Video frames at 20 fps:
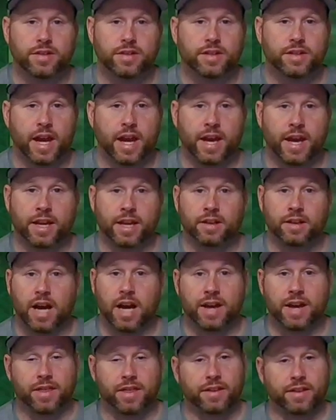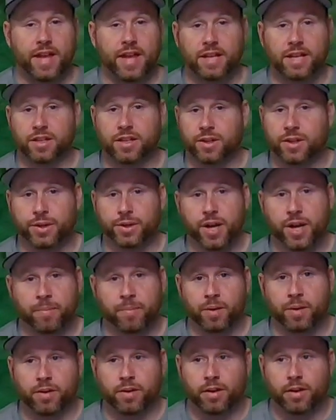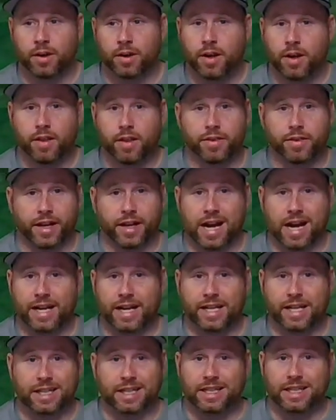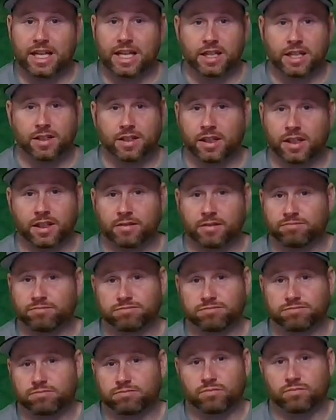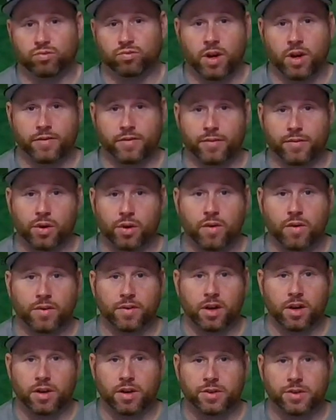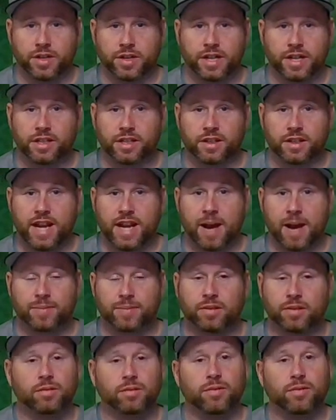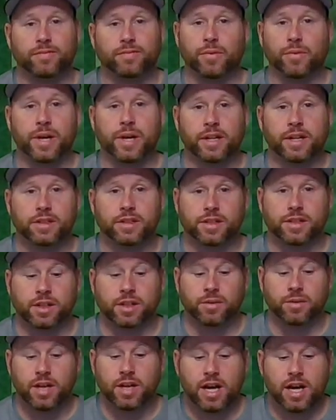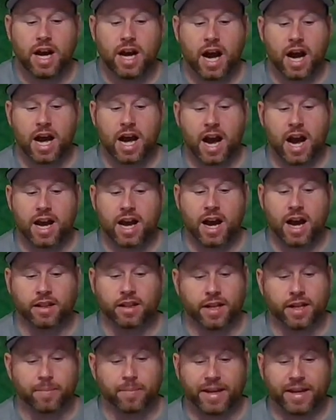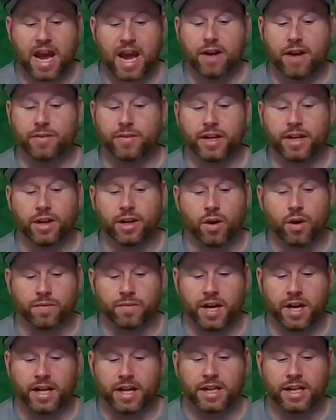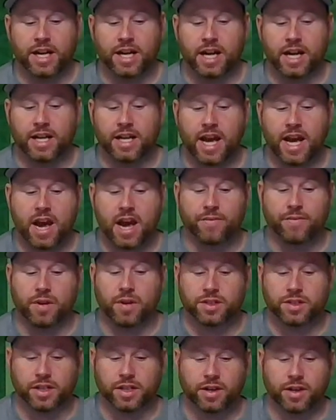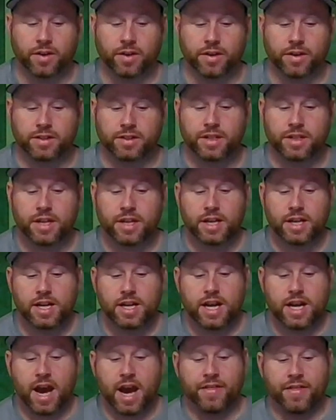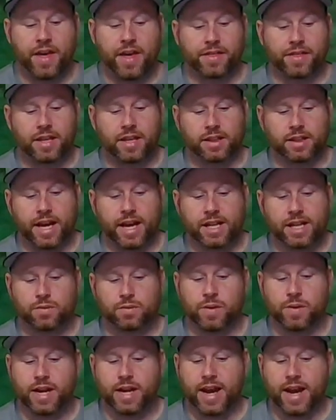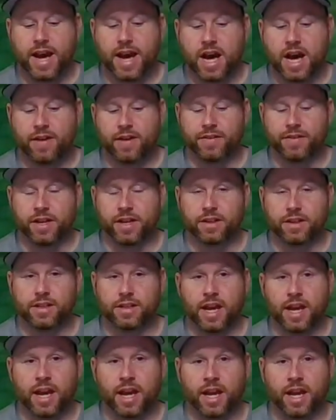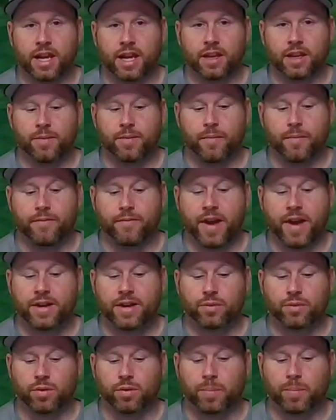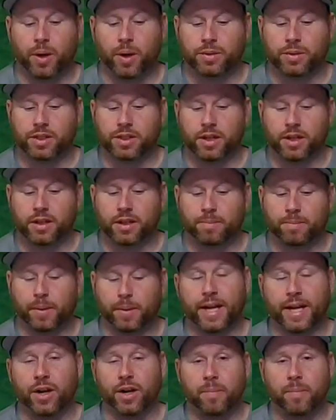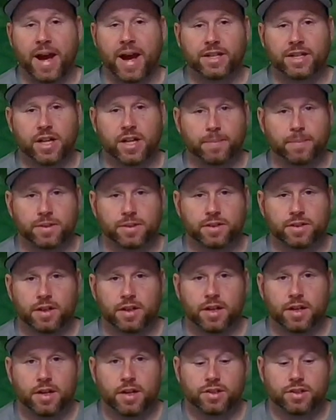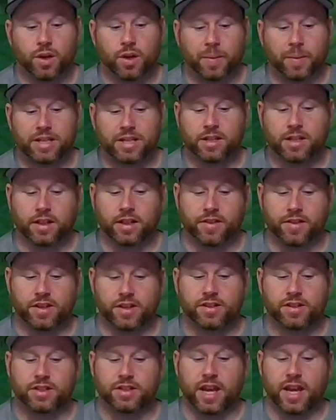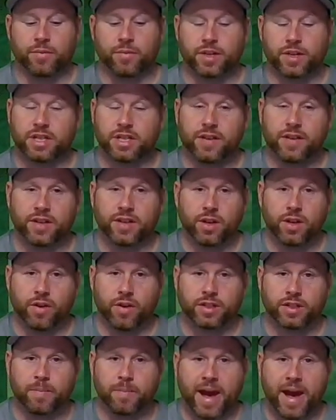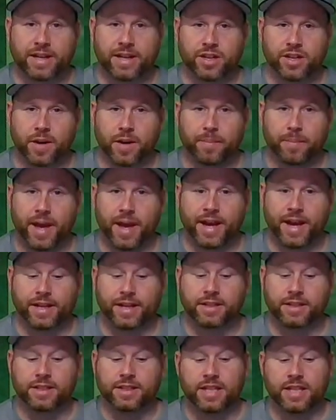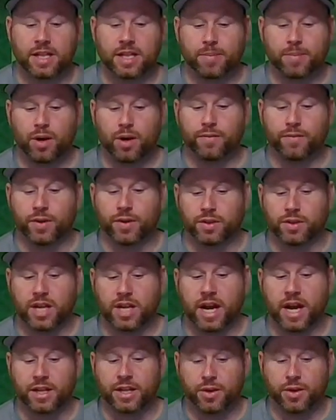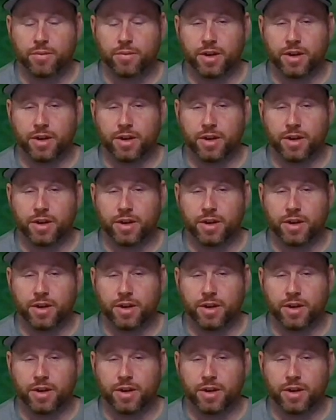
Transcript: And I think that's a good number. The guy can easily run for over 100. He's an absolute freak. So I like McCaffrey over 89 and a half rushing yards. And then the last one I have is a FanDuel posted player matchups. So basically this is a receiving yards matchup and it's Debo versus Ayuk.